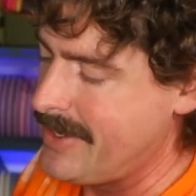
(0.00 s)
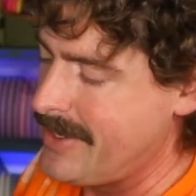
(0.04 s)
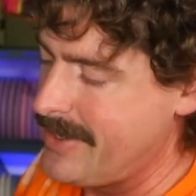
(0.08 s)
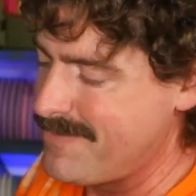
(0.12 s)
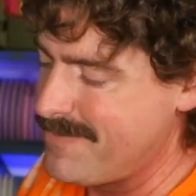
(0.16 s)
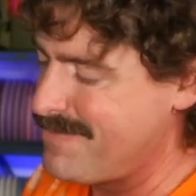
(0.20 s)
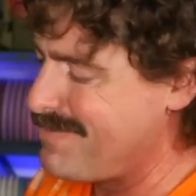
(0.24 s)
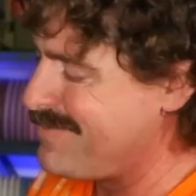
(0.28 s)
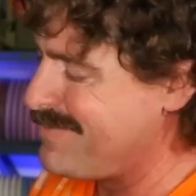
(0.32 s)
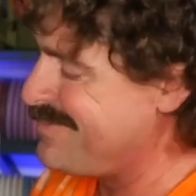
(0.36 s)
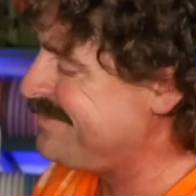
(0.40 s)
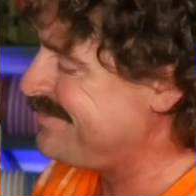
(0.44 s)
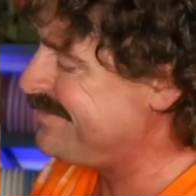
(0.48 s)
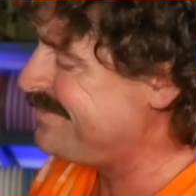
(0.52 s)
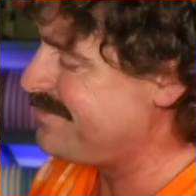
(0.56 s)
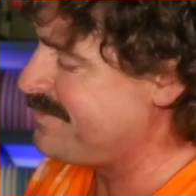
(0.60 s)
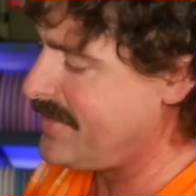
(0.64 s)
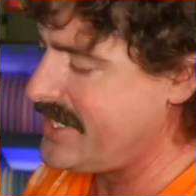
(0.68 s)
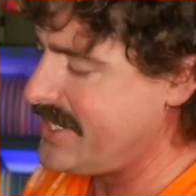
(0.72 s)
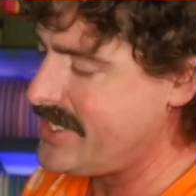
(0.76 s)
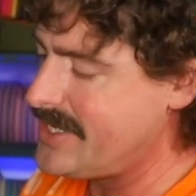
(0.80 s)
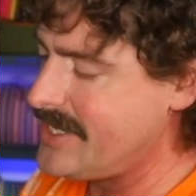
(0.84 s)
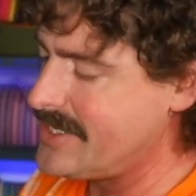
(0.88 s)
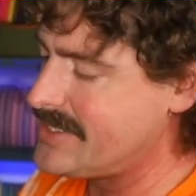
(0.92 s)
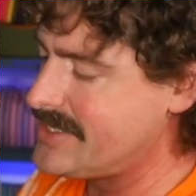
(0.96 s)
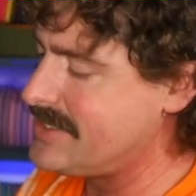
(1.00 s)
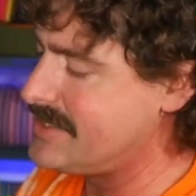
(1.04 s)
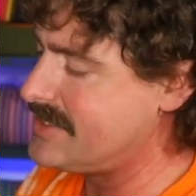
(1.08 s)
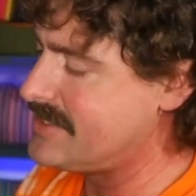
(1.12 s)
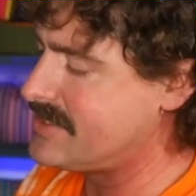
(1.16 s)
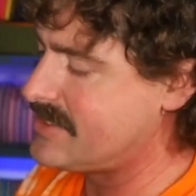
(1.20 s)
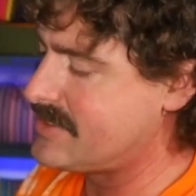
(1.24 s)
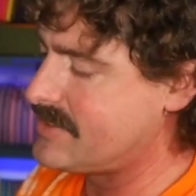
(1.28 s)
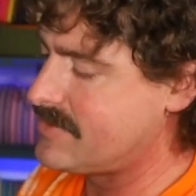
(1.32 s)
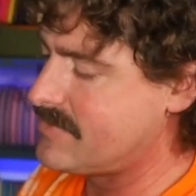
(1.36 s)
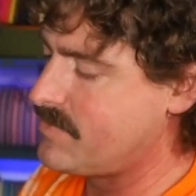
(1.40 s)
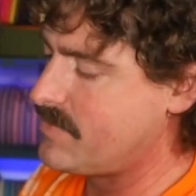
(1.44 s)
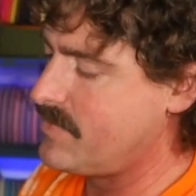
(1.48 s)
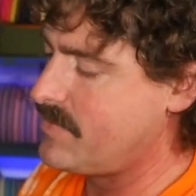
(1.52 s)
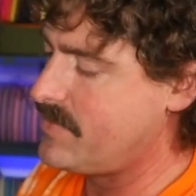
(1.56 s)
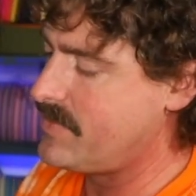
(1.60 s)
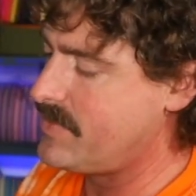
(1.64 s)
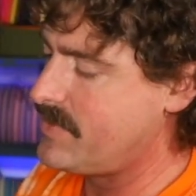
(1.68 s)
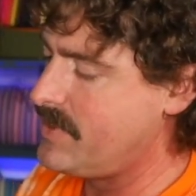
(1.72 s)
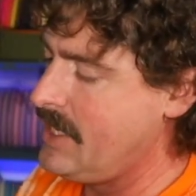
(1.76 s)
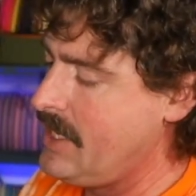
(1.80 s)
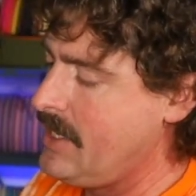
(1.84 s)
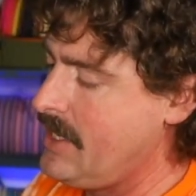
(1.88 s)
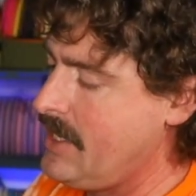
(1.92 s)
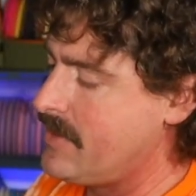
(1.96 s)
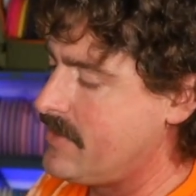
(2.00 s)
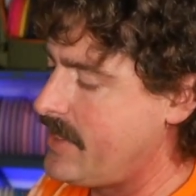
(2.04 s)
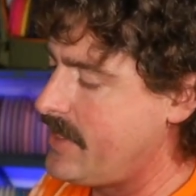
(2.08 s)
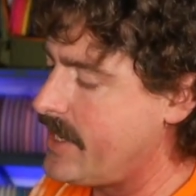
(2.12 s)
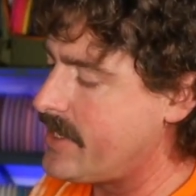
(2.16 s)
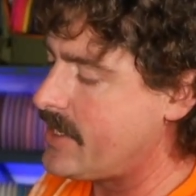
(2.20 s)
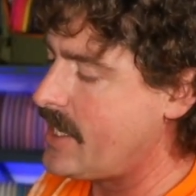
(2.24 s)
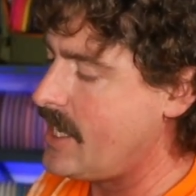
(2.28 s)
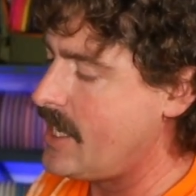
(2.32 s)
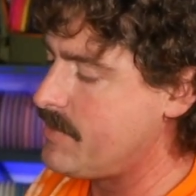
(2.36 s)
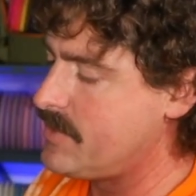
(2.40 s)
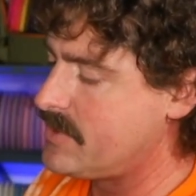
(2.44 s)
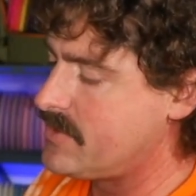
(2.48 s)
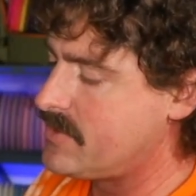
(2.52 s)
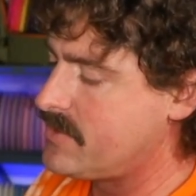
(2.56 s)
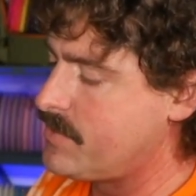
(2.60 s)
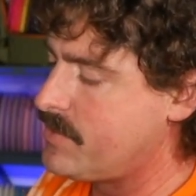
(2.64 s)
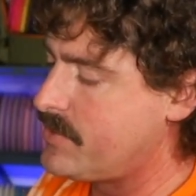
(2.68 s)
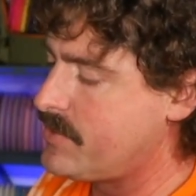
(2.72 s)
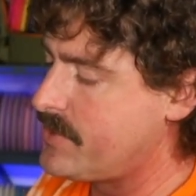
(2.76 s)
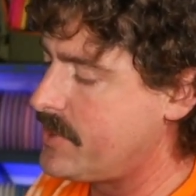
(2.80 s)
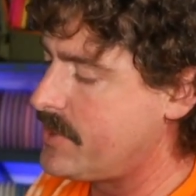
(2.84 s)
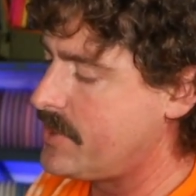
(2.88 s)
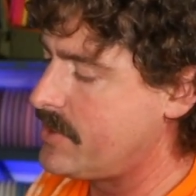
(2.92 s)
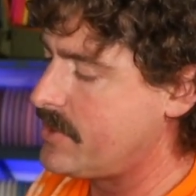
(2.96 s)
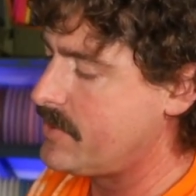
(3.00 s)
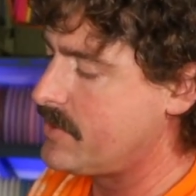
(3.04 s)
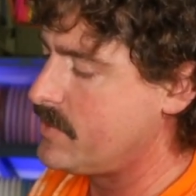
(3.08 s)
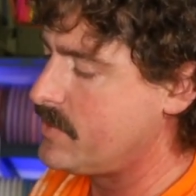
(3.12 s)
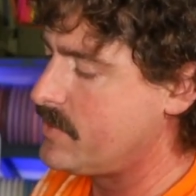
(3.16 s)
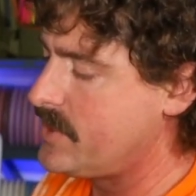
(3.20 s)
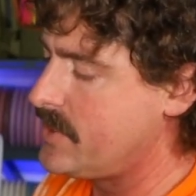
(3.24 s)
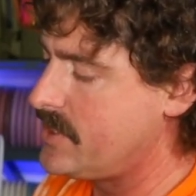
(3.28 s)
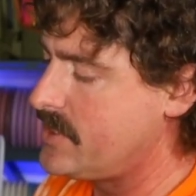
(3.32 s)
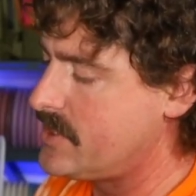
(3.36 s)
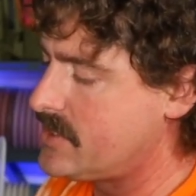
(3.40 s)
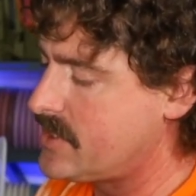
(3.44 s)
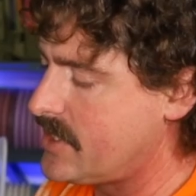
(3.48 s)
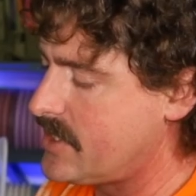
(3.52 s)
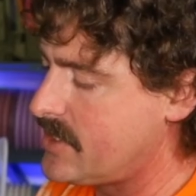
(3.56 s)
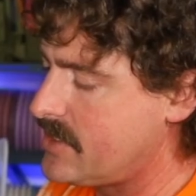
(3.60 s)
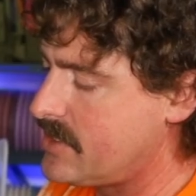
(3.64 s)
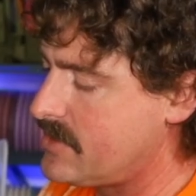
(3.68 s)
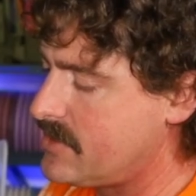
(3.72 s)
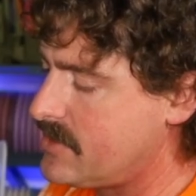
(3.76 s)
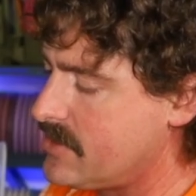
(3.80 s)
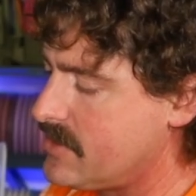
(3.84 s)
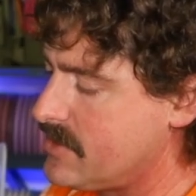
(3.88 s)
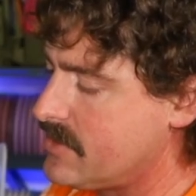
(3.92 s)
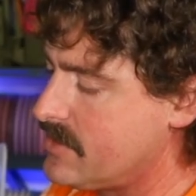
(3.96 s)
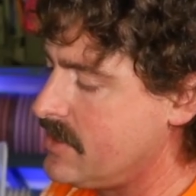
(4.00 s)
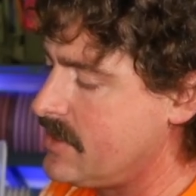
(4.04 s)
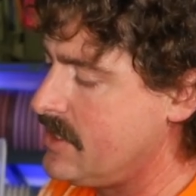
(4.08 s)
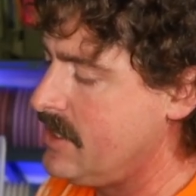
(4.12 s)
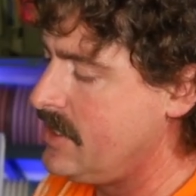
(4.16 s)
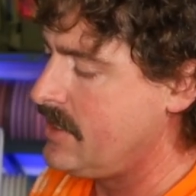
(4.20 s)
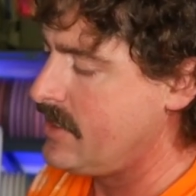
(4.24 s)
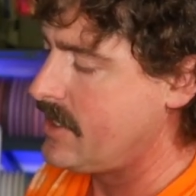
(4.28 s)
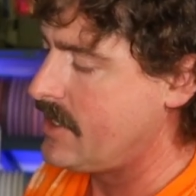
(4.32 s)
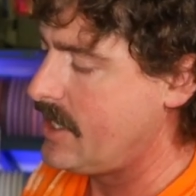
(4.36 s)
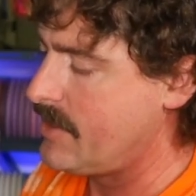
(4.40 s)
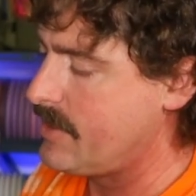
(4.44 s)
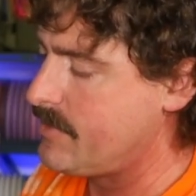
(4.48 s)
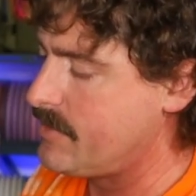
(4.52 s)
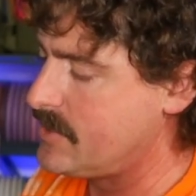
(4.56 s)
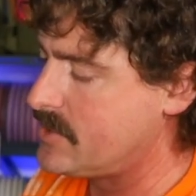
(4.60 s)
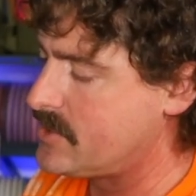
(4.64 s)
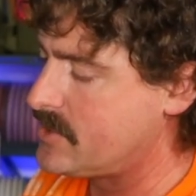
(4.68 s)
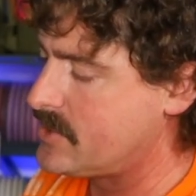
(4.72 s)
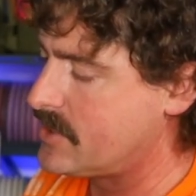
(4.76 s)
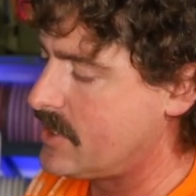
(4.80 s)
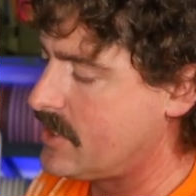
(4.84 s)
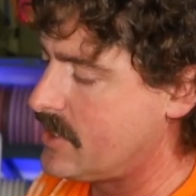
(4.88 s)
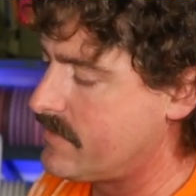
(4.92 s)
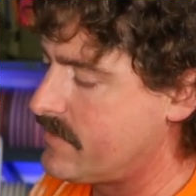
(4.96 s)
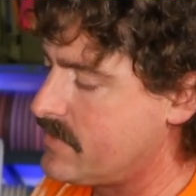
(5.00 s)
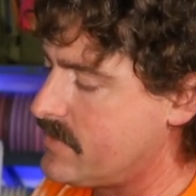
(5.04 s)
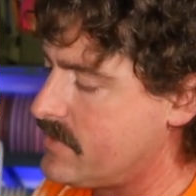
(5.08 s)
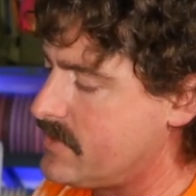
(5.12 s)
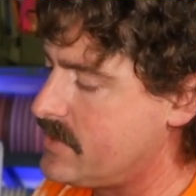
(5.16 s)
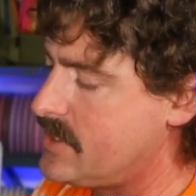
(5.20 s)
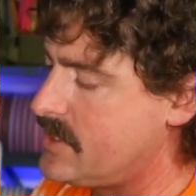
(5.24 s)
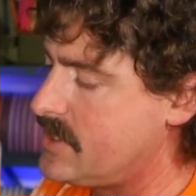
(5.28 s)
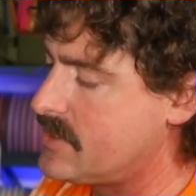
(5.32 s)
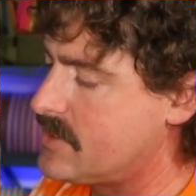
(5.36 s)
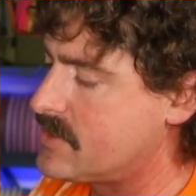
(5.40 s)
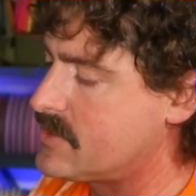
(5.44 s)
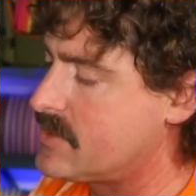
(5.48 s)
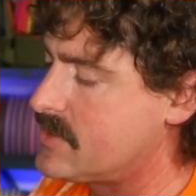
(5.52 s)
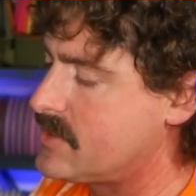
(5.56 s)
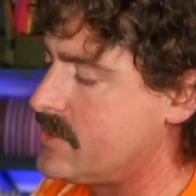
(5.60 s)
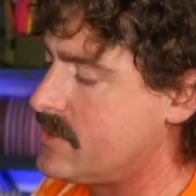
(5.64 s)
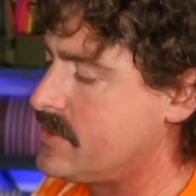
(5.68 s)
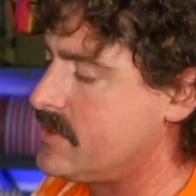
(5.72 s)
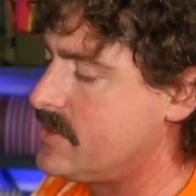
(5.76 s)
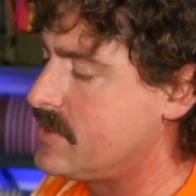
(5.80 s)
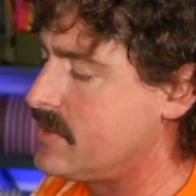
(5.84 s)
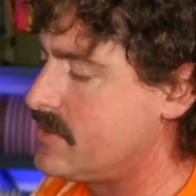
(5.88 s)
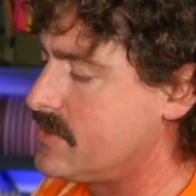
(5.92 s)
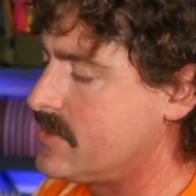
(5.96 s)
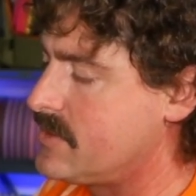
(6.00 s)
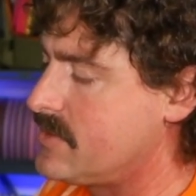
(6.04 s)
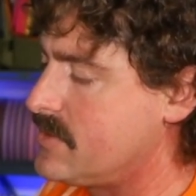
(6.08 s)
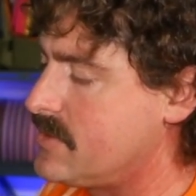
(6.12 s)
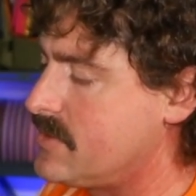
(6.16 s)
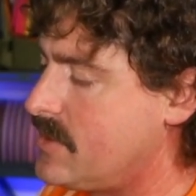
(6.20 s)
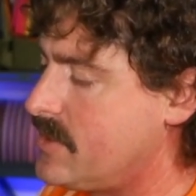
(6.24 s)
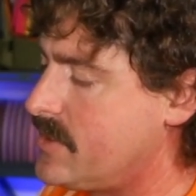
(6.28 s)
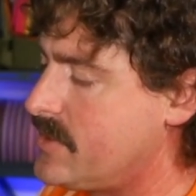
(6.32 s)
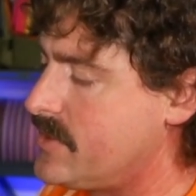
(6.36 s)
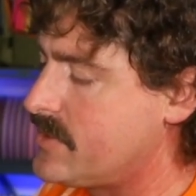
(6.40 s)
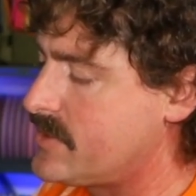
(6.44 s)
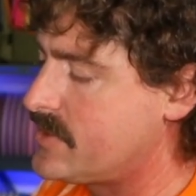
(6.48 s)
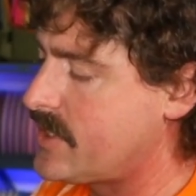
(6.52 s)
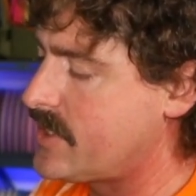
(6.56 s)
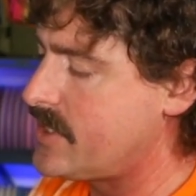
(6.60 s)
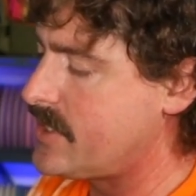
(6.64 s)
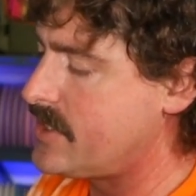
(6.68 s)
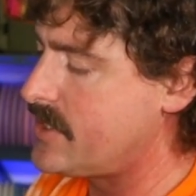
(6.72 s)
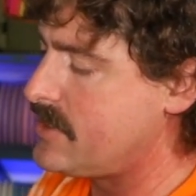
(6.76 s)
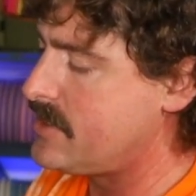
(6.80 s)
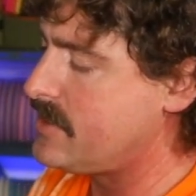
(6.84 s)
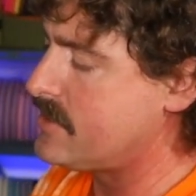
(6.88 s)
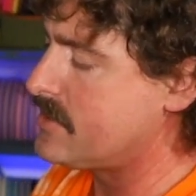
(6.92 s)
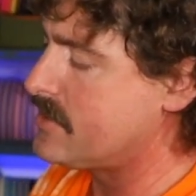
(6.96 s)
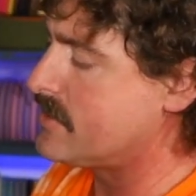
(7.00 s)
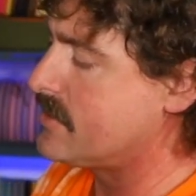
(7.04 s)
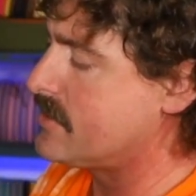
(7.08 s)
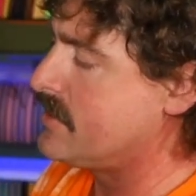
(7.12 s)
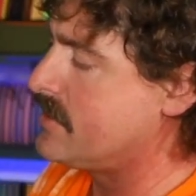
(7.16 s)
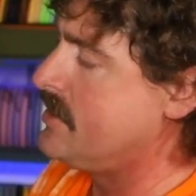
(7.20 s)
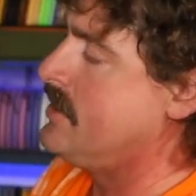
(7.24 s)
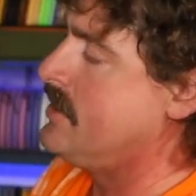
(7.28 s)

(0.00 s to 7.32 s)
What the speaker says: And my guess is that came into play when they decided how much to cover the discs on the side here.